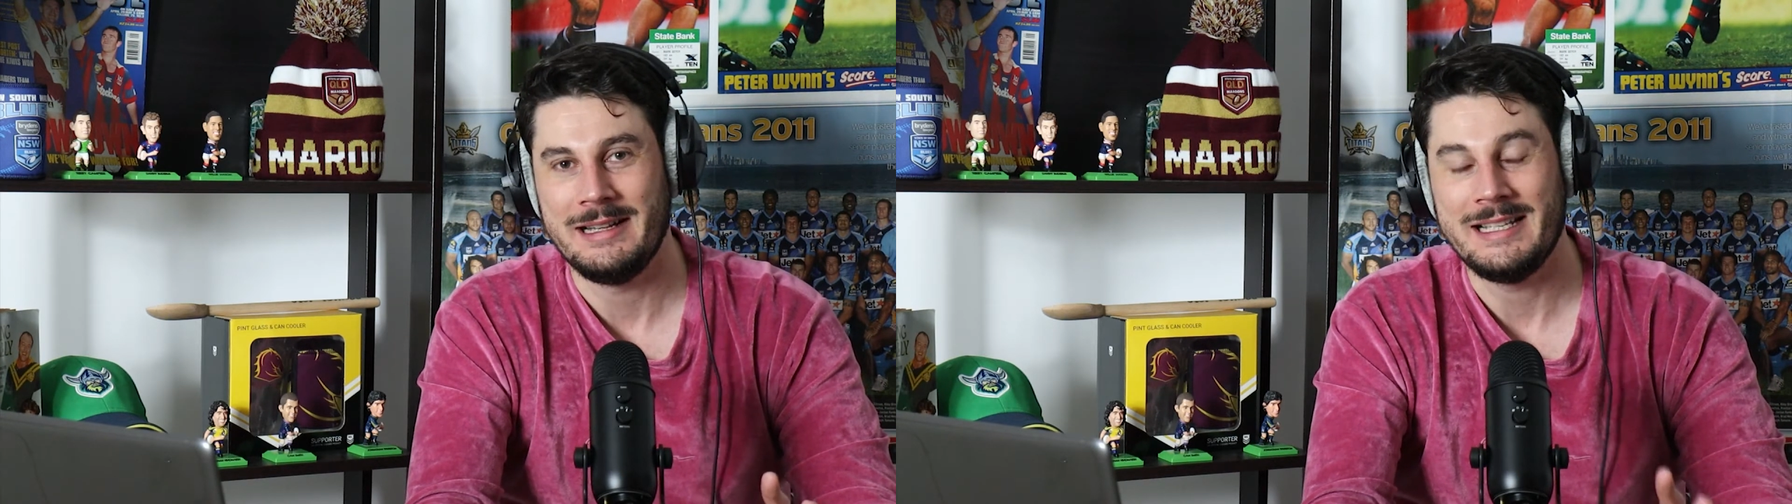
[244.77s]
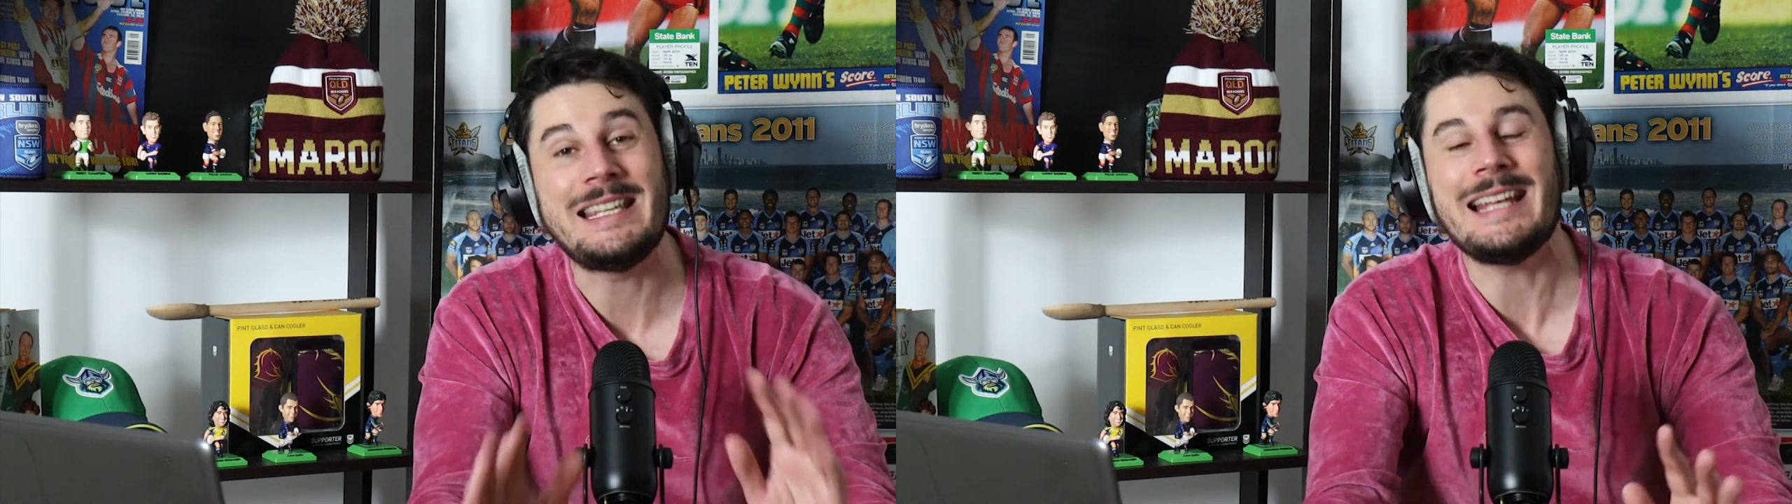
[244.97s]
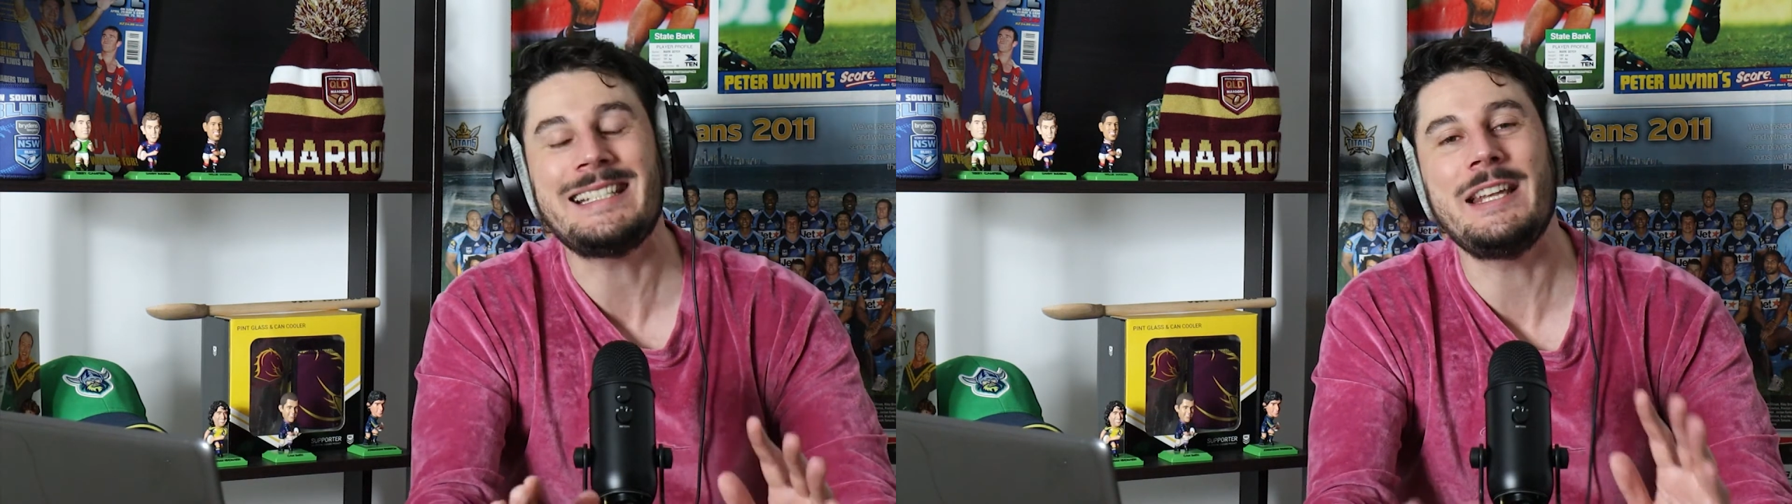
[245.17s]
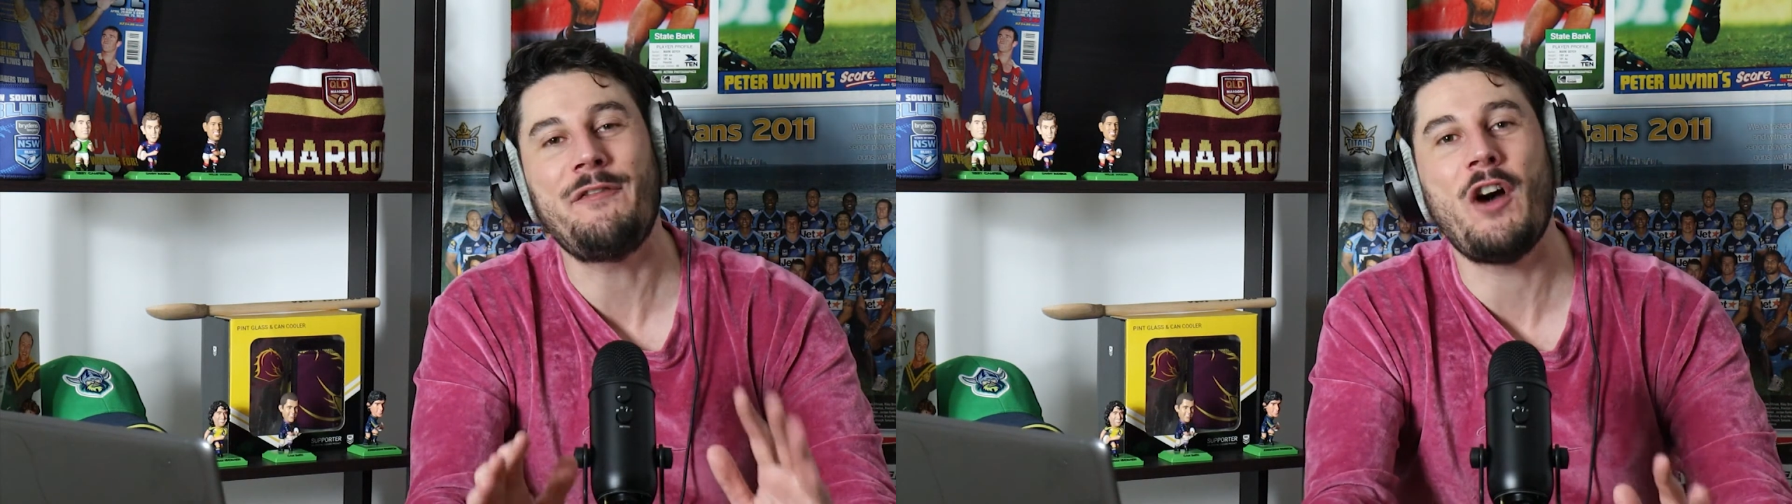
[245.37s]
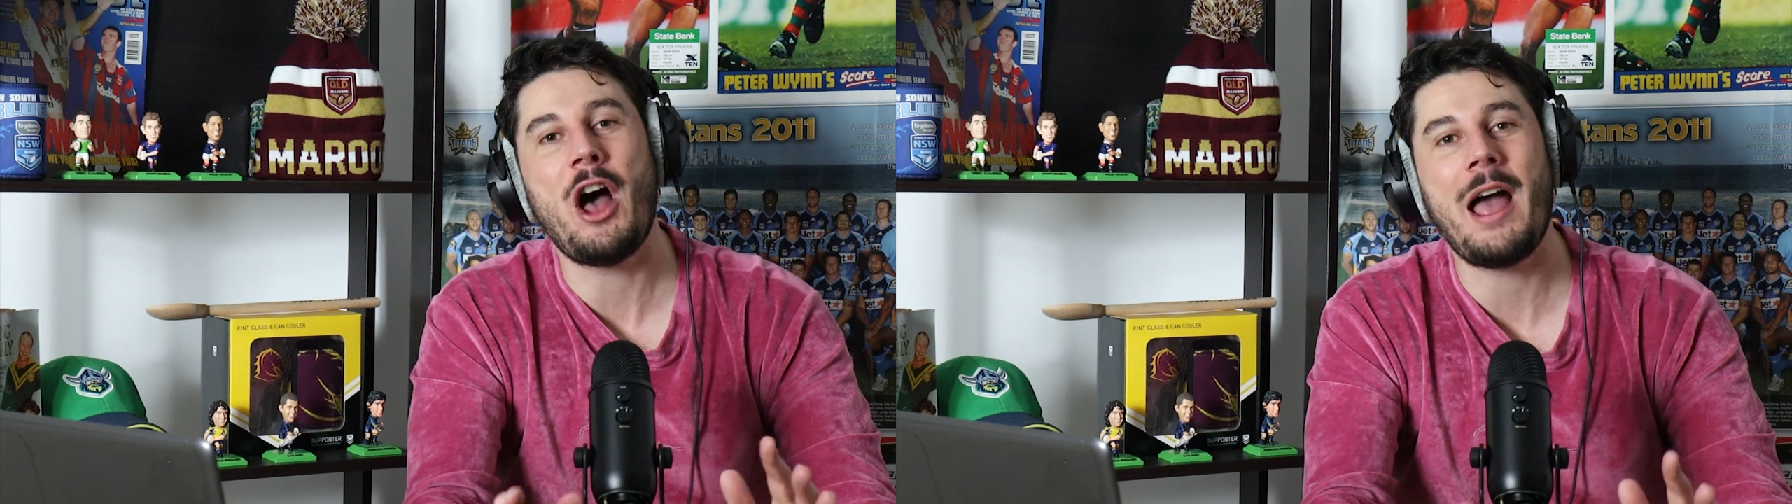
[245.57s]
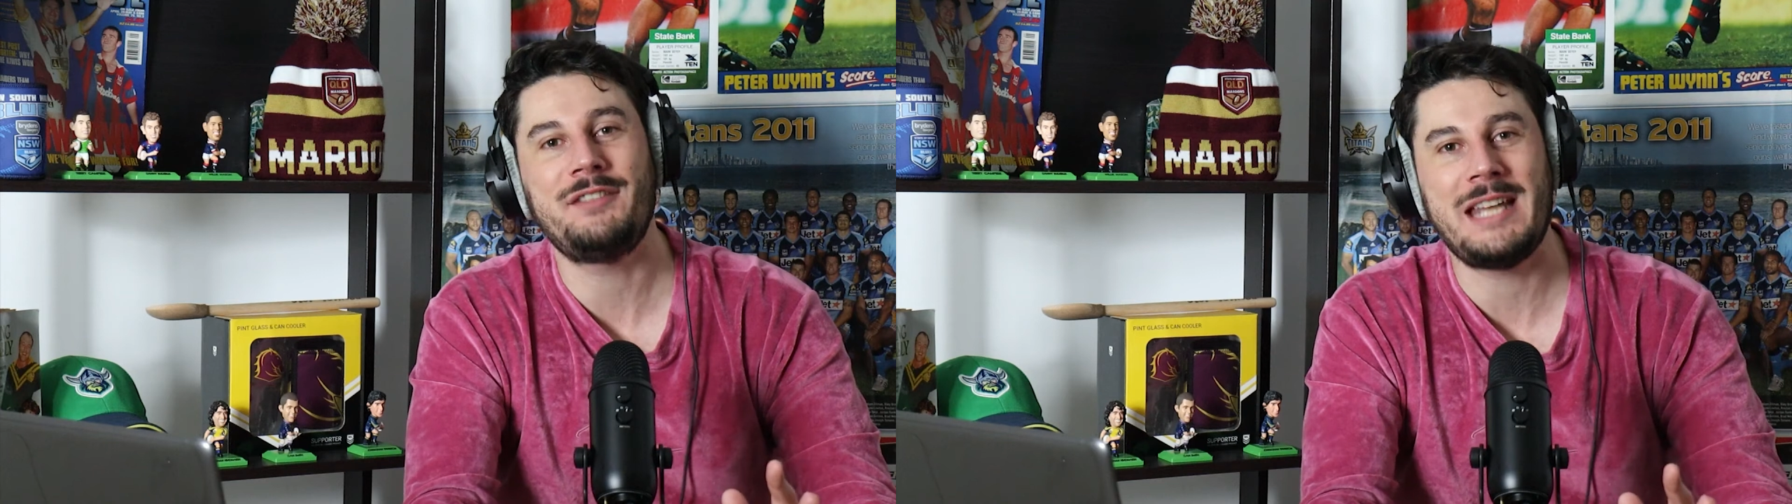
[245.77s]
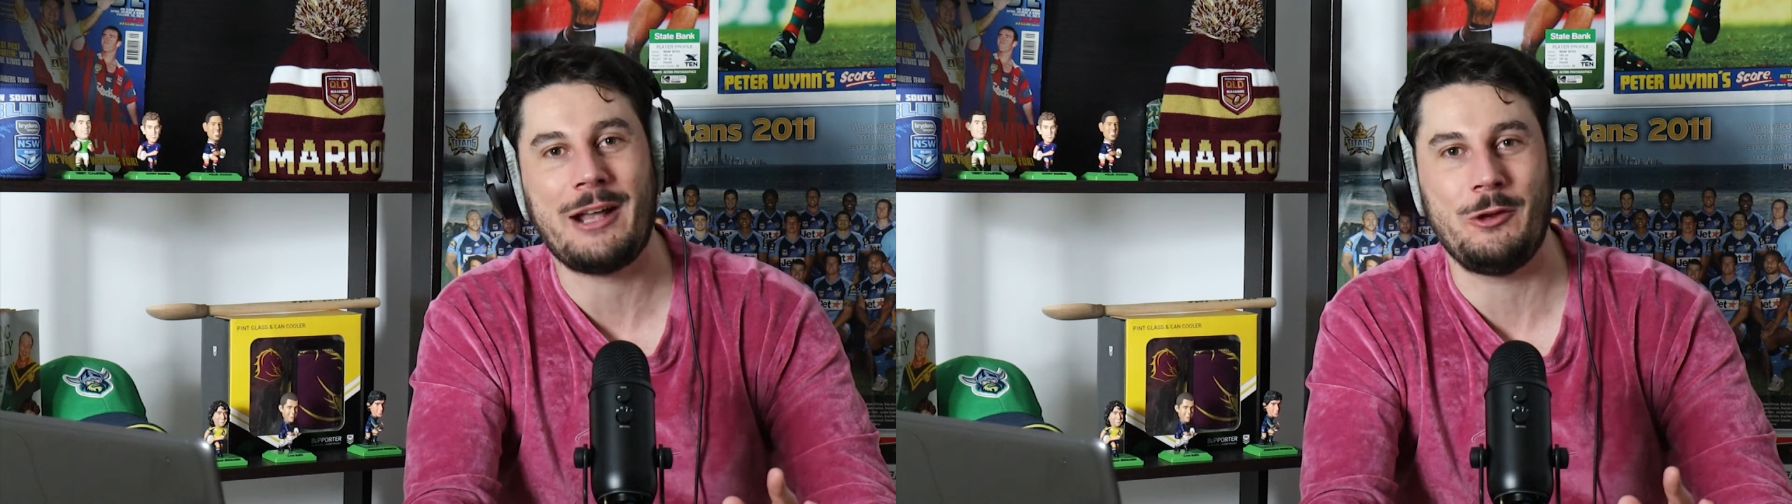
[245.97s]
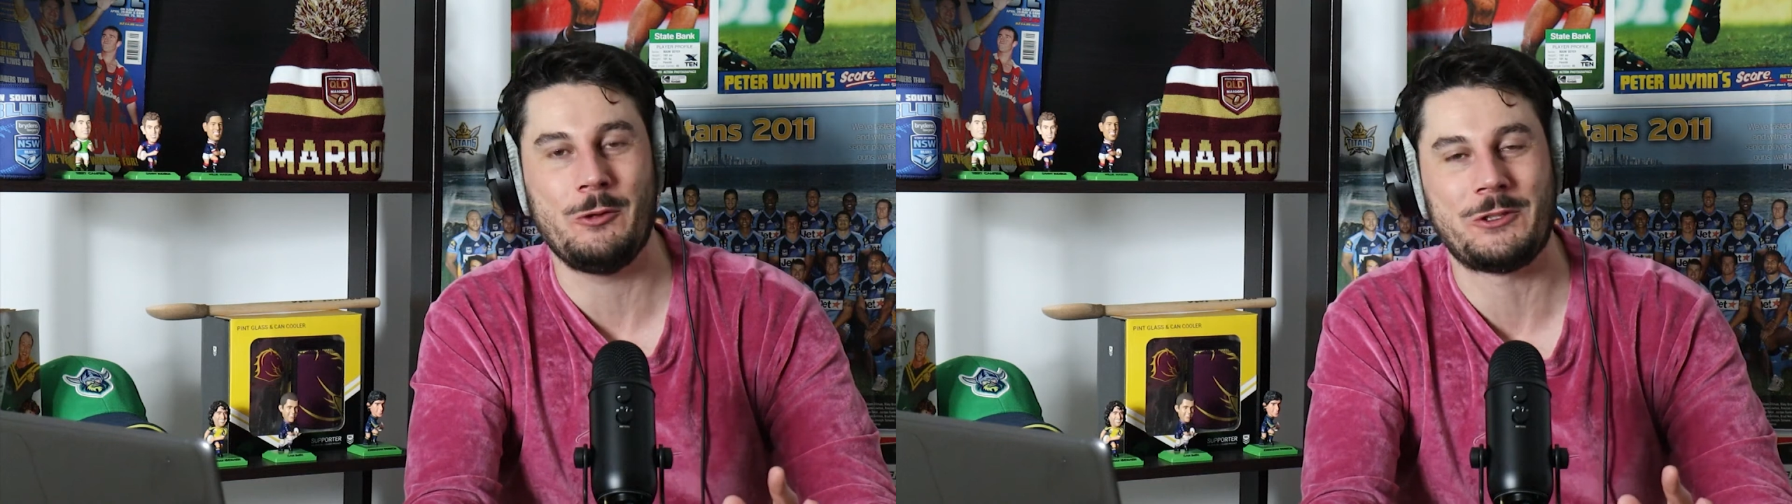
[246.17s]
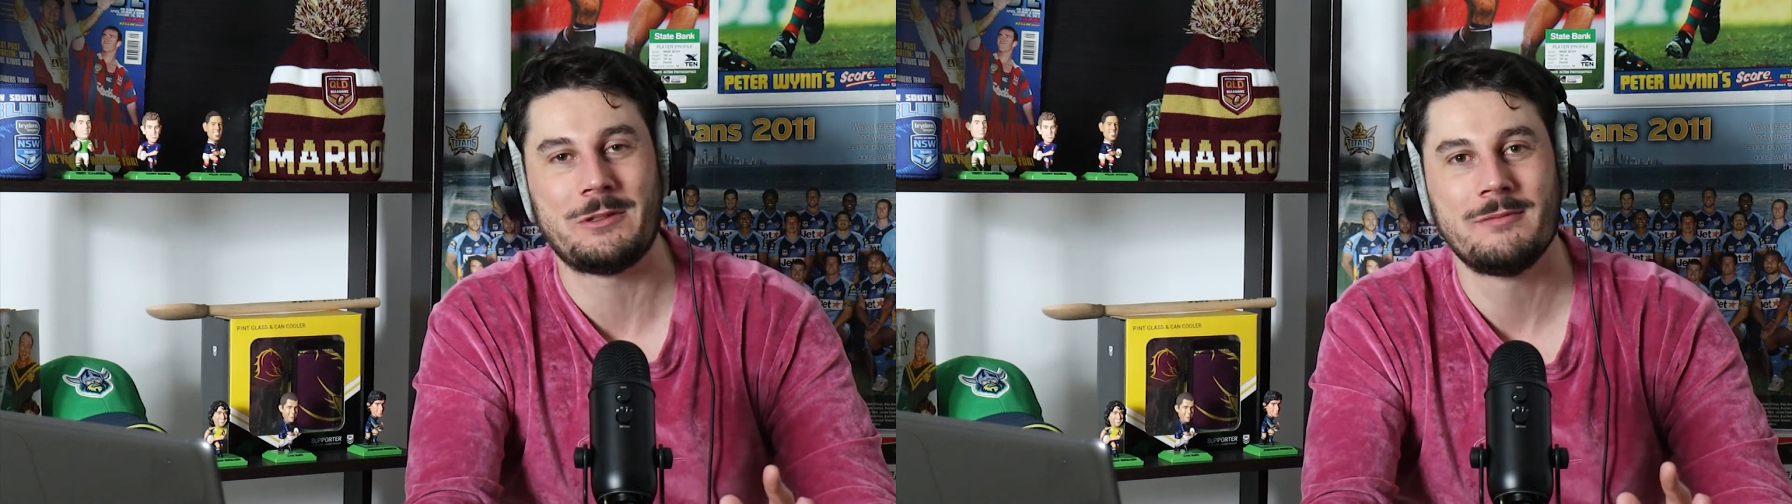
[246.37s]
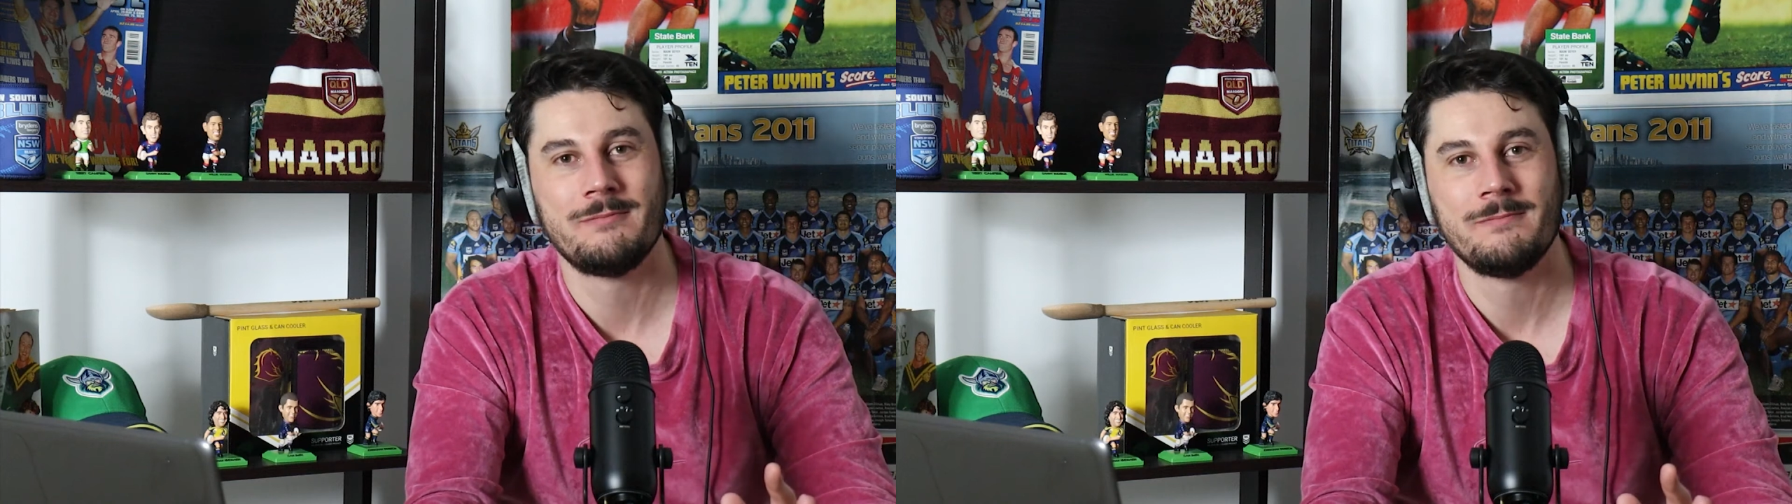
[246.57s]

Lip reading: 65 tackles!